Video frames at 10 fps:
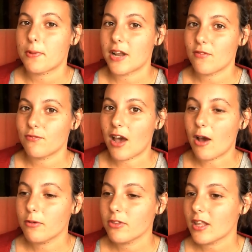But I
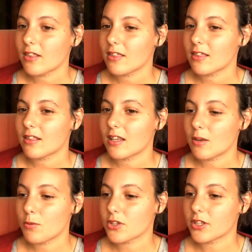found that
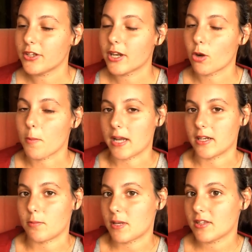it was a little narrow-minded.